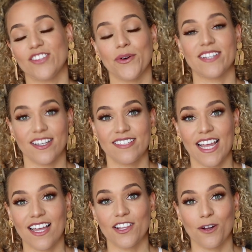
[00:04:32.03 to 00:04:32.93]
So it does
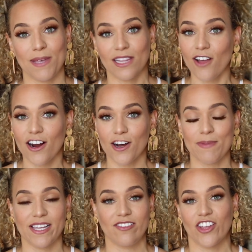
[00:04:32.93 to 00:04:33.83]
take a little bit longer
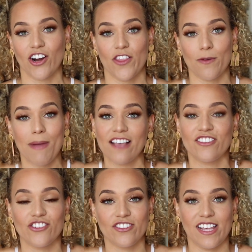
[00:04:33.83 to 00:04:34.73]
because there are other
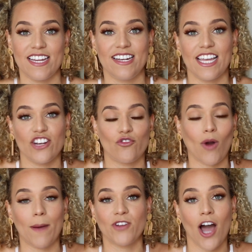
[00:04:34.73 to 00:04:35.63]
passengers that need to get
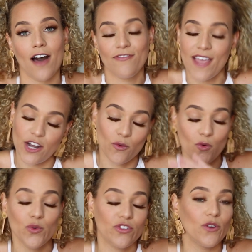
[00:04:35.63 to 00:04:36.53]
dropped off en
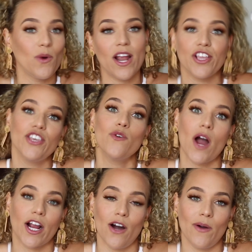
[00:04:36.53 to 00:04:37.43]
route to where you
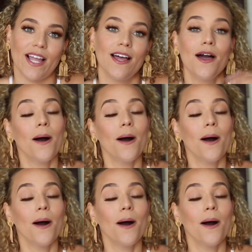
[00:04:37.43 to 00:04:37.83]
are going.